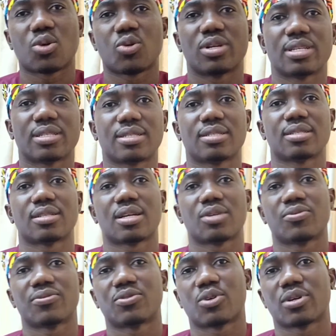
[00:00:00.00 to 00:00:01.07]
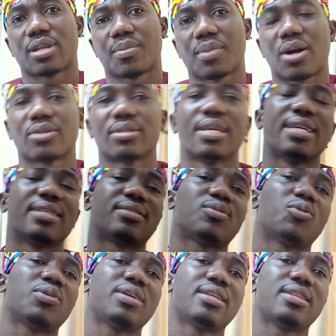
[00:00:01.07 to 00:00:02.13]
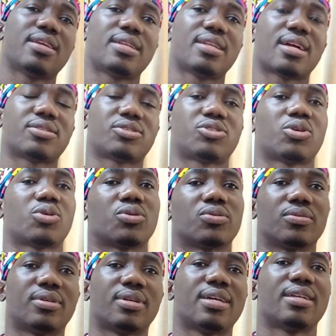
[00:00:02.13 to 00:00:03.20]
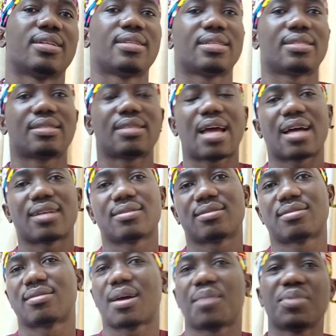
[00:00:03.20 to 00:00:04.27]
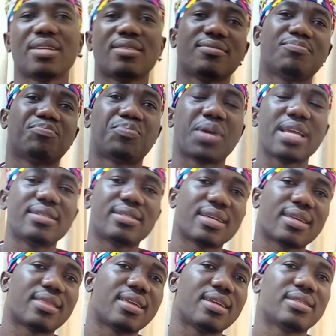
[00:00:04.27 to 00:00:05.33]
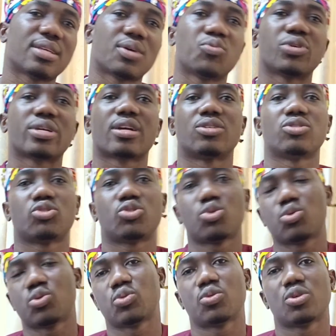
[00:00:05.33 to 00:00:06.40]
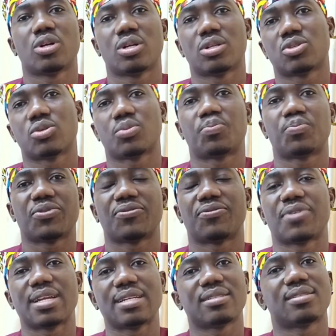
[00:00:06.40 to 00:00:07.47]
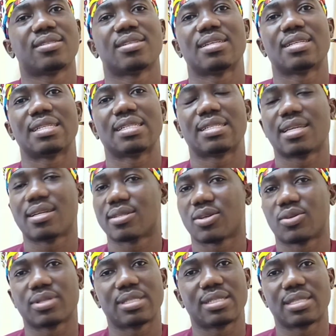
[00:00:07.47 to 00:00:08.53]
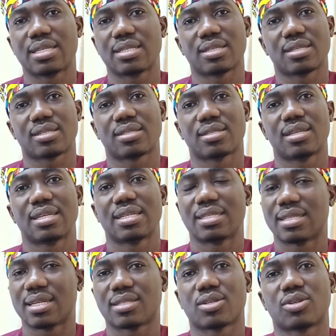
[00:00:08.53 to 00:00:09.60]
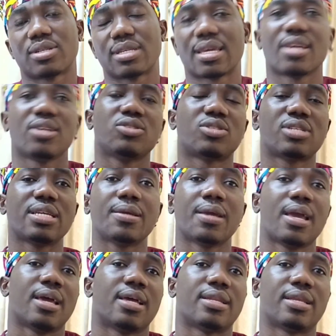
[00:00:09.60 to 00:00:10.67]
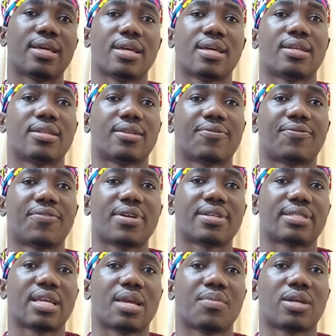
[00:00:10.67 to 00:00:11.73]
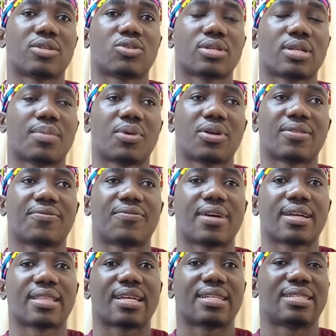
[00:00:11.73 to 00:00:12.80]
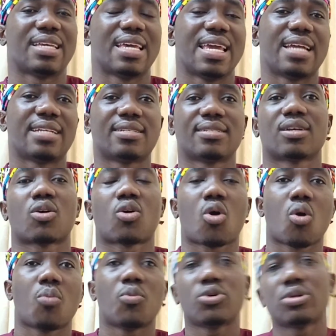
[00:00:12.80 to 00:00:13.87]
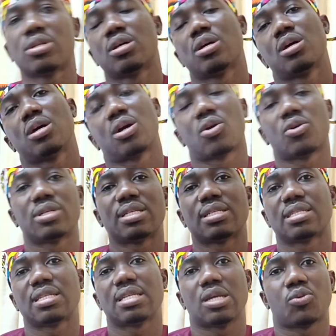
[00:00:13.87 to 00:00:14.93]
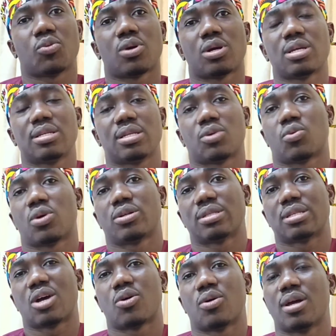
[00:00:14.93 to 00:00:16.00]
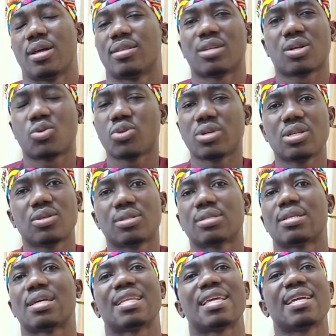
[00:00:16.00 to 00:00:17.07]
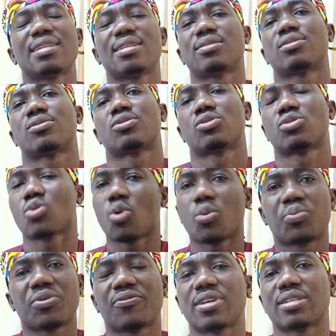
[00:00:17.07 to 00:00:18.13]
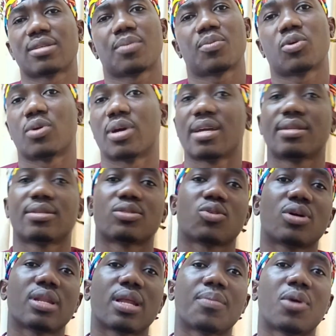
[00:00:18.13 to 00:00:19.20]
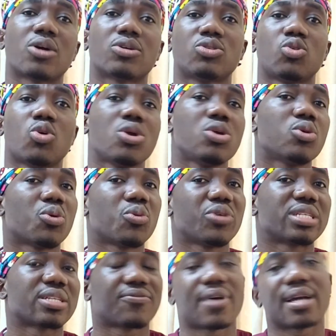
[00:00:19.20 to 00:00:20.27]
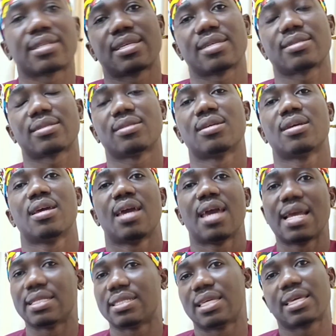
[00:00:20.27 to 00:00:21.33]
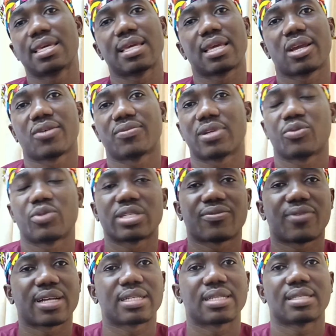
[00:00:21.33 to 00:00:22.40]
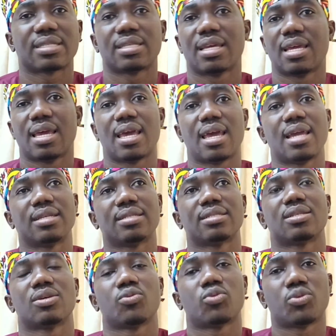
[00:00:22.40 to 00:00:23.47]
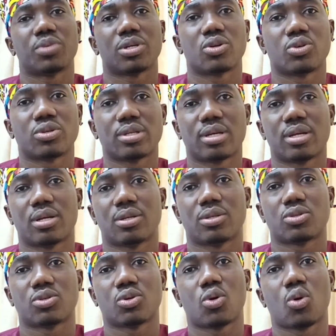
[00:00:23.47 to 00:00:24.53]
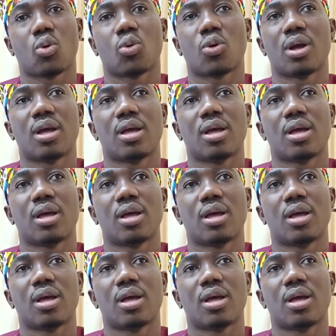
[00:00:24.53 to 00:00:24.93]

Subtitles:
conditions that we talked about. So in a nutshell, this is, basic things that we can do to prevent dental diseases, dental decay. You see, the first time I talked about the fact that it is a common condition in the world now. The good news is that it is so preventable. It is all about knowing your risk factors and taking care of the risk factors, and it will be good to go.